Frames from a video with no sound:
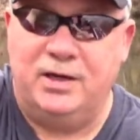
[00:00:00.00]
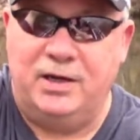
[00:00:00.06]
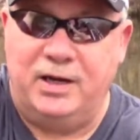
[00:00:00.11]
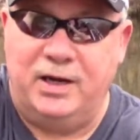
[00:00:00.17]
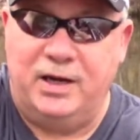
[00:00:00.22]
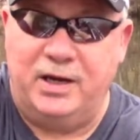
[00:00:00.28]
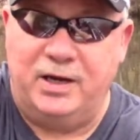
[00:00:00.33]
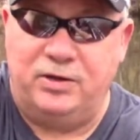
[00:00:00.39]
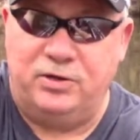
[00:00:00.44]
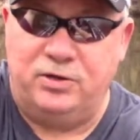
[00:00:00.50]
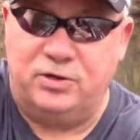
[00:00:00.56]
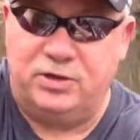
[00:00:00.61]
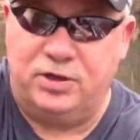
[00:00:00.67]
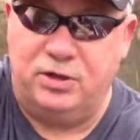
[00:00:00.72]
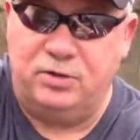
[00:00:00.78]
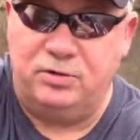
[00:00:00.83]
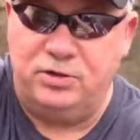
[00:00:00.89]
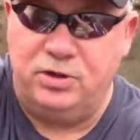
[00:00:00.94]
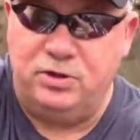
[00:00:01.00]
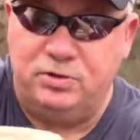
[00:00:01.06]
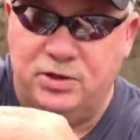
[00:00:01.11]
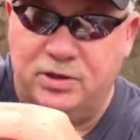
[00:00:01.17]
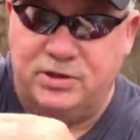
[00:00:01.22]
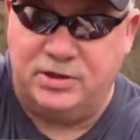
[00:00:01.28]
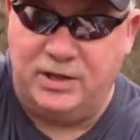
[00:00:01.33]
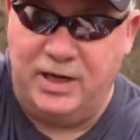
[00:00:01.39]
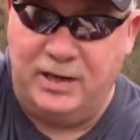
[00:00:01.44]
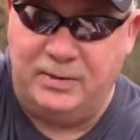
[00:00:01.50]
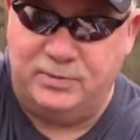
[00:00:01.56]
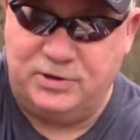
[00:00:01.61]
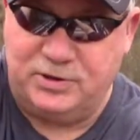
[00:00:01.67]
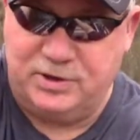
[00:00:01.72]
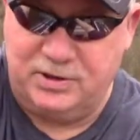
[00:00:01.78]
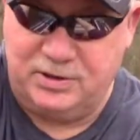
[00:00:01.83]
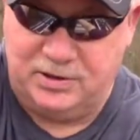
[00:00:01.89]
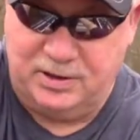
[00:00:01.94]
And you still use the same
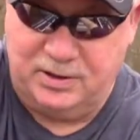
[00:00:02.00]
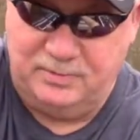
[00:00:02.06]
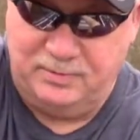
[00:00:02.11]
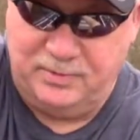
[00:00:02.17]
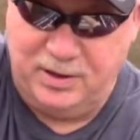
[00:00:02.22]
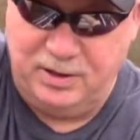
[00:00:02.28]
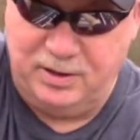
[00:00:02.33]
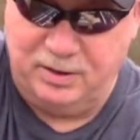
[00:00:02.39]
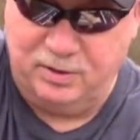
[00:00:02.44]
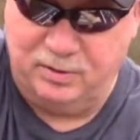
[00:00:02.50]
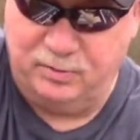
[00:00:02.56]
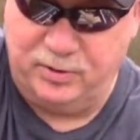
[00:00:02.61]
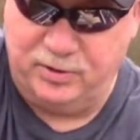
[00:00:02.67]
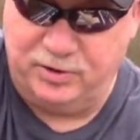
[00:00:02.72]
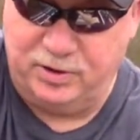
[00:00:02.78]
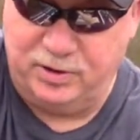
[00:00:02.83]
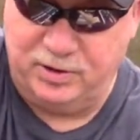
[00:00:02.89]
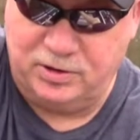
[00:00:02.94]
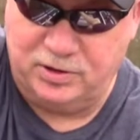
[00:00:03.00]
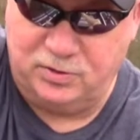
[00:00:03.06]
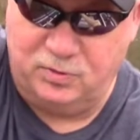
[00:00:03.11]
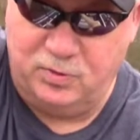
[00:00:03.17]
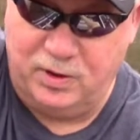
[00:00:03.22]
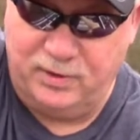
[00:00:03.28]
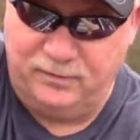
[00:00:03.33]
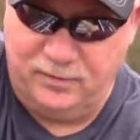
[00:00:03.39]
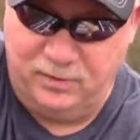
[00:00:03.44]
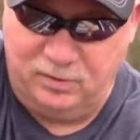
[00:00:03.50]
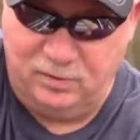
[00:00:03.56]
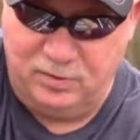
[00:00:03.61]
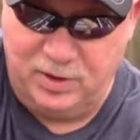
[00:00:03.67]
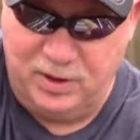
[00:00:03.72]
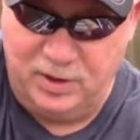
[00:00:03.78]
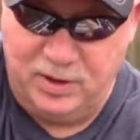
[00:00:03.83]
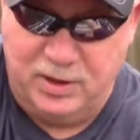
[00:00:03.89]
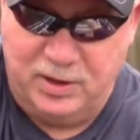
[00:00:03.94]
system here with the swivel
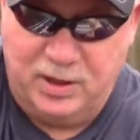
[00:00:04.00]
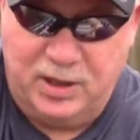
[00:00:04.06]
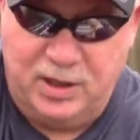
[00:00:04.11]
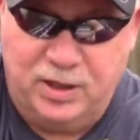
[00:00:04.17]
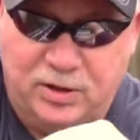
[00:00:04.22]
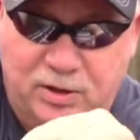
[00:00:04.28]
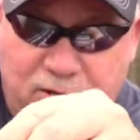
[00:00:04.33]
and the